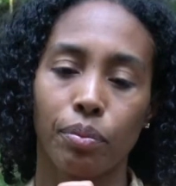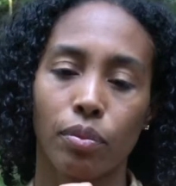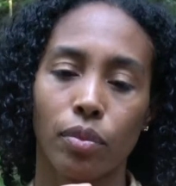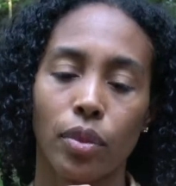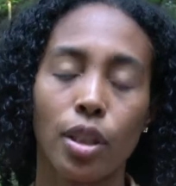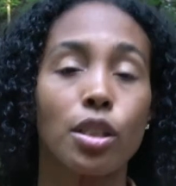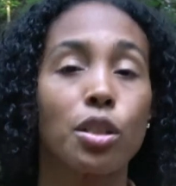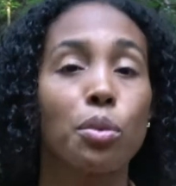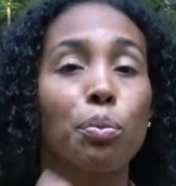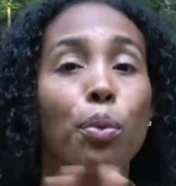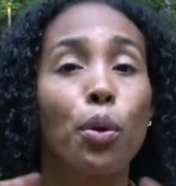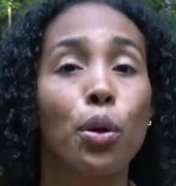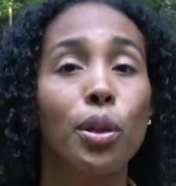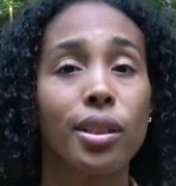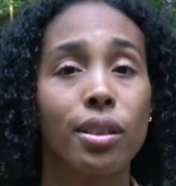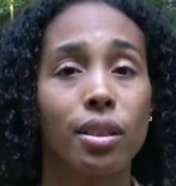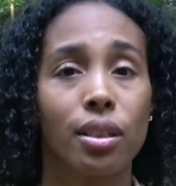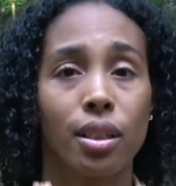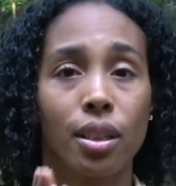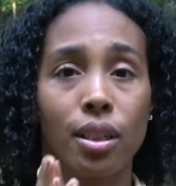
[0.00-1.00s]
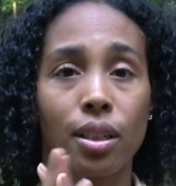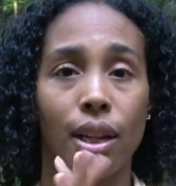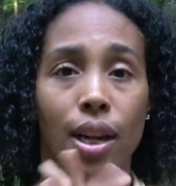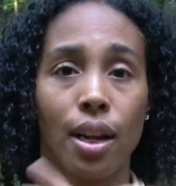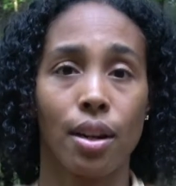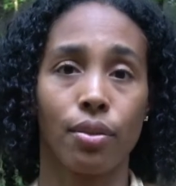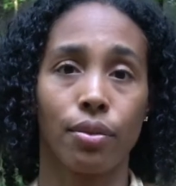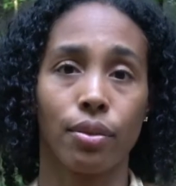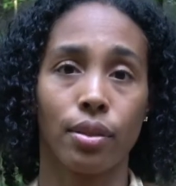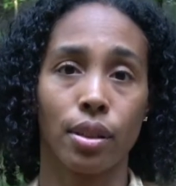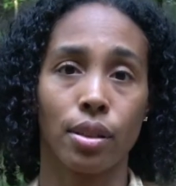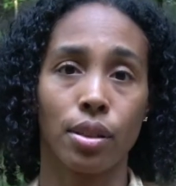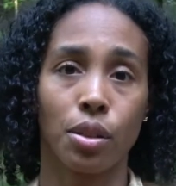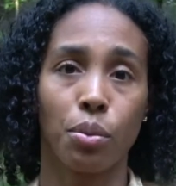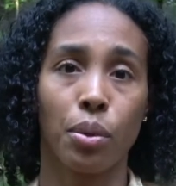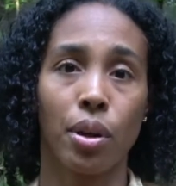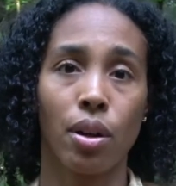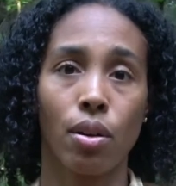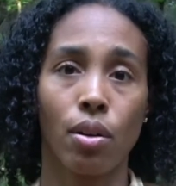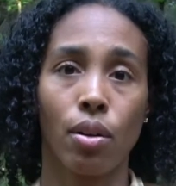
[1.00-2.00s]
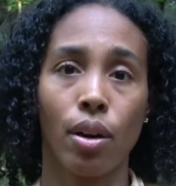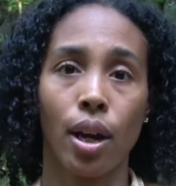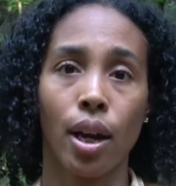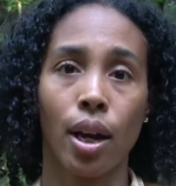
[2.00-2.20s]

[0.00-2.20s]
disappointed in life as well,